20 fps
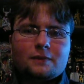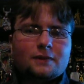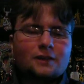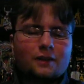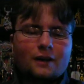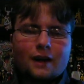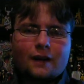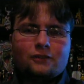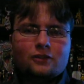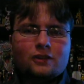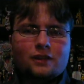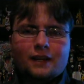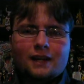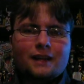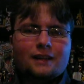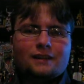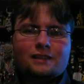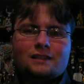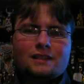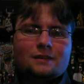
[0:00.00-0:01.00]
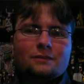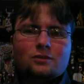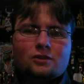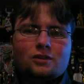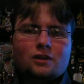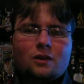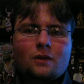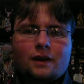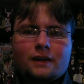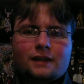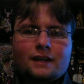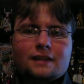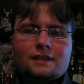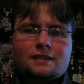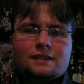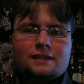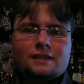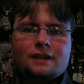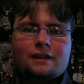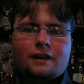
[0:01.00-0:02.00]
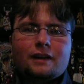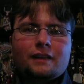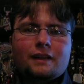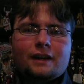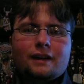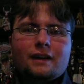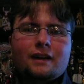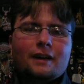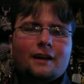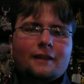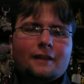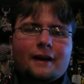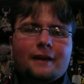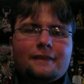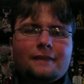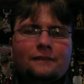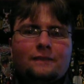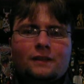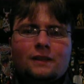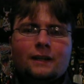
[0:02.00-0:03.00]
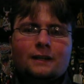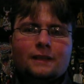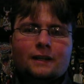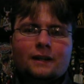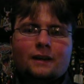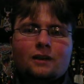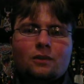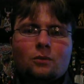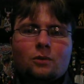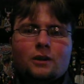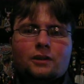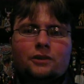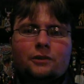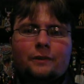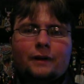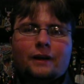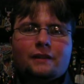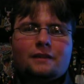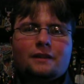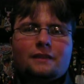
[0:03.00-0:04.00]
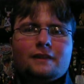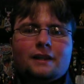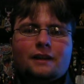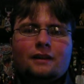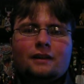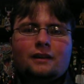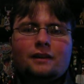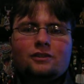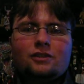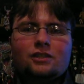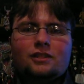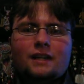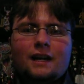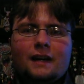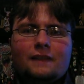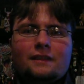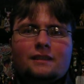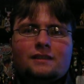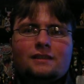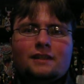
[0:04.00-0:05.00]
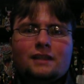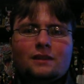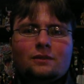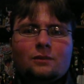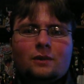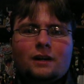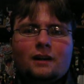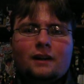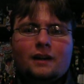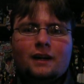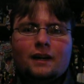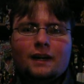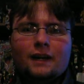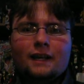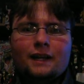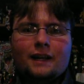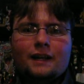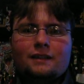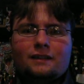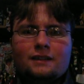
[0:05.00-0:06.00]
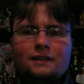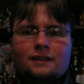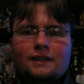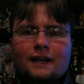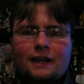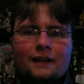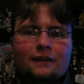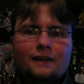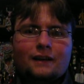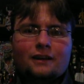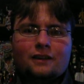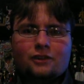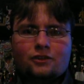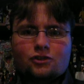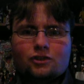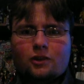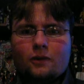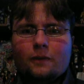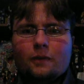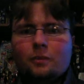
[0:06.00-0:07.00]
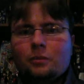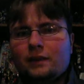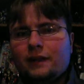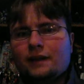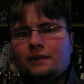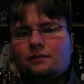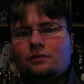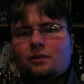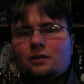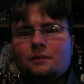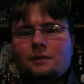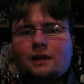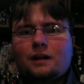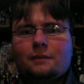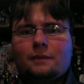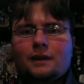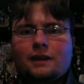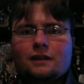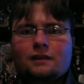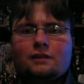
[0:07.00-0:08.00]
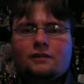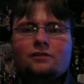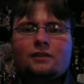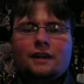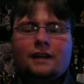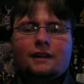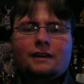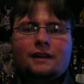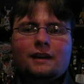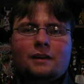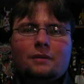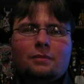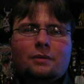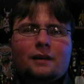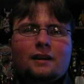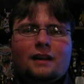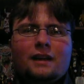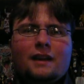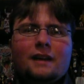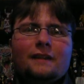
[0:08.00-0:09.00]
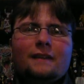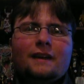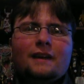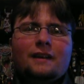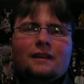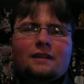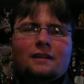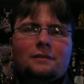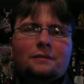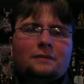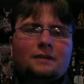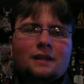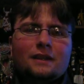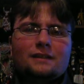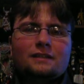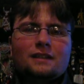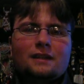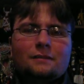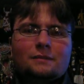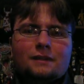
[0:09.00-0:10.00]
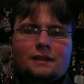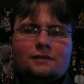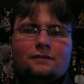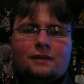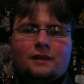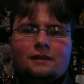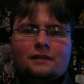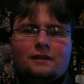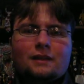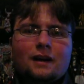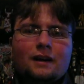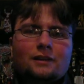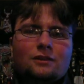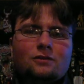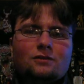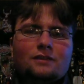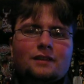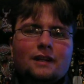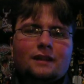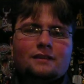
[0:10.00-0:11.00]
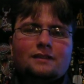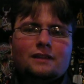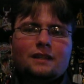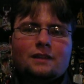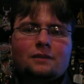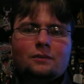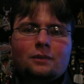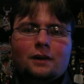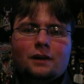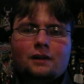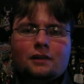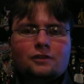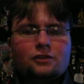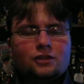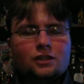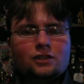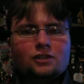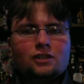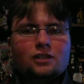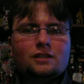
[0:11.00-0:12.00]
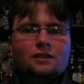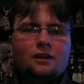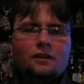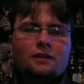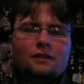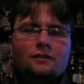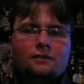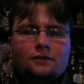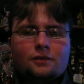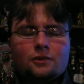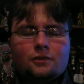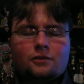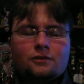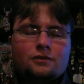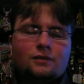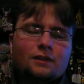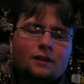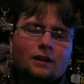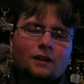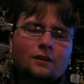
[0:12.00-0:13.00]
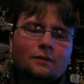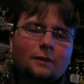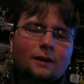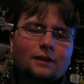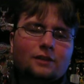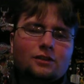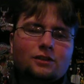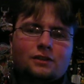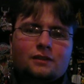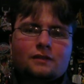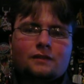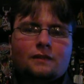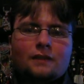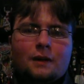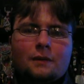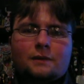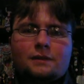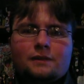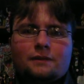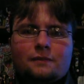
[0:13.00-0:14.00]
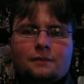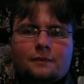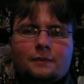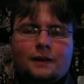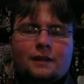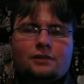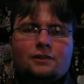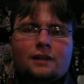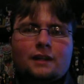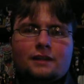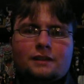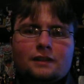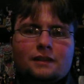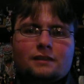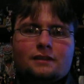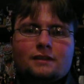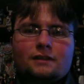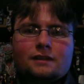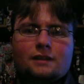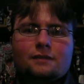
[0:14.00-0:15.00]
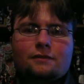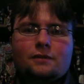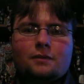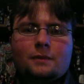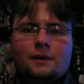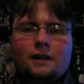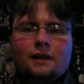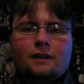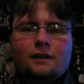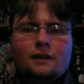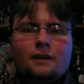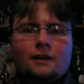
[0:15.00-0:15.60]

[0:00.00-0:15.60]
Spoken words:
after the end, it seemed so unnecessary. Like, I feel like they could have worked around it. They could have just had the scene where he gets the deck and they could have shown the blank form coming into Dragon Knight, but they could have done something different and not used that scene where Shinji's all confused. That was a major inconsistency for me.